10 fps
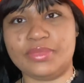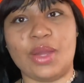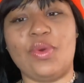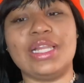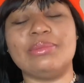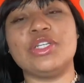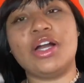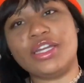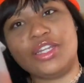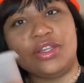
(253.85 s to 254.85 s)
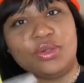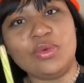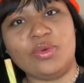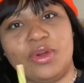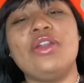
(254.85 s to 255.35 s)
Like while I'm talking to
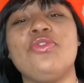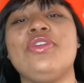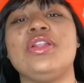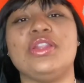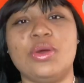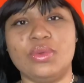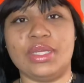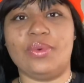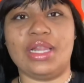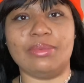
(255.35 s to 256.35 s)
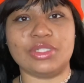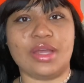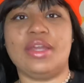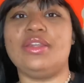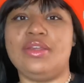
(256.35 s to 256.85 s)
you, I don't feel lonely while I'm
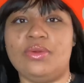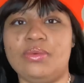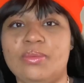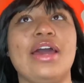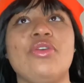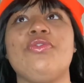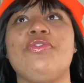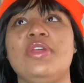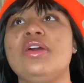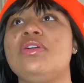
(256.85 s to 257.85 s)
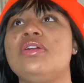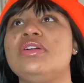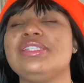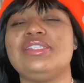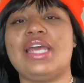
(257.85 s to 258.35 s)
talking to you. I don't
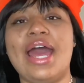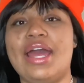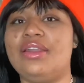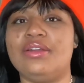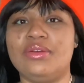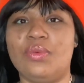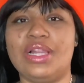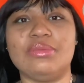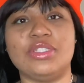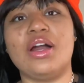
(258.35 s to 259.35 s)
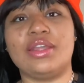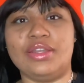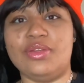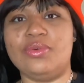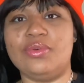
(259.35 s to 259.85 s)
feel sad while I'm talking
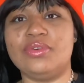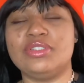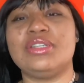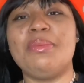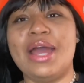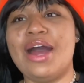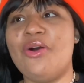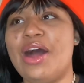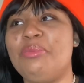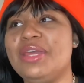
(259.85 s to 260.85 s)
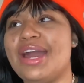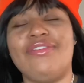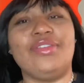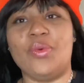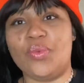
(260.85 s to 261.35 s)
to you. Somehow I'll be
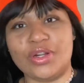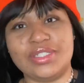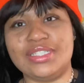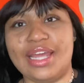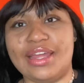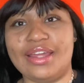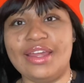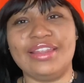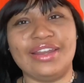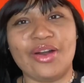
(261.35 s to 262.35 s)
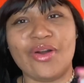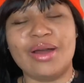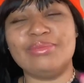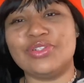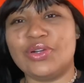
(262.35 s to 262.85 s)
having the worst day and then I'll
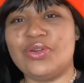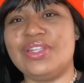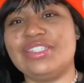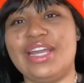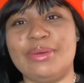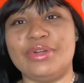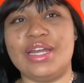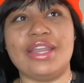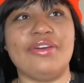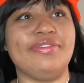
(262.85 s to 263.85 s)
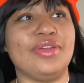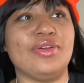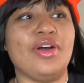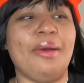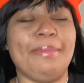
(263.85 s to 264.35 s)
come turn on this camera and I
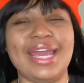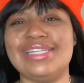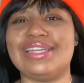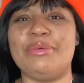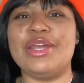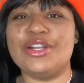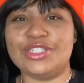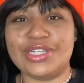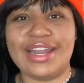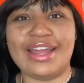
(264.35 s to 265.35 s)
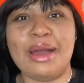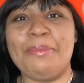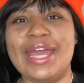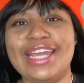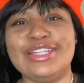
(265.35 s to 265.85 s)
feel amazing. I'm energetic,
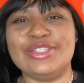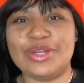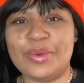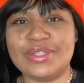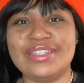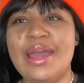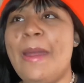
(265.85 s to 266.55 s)
I'm making jokes.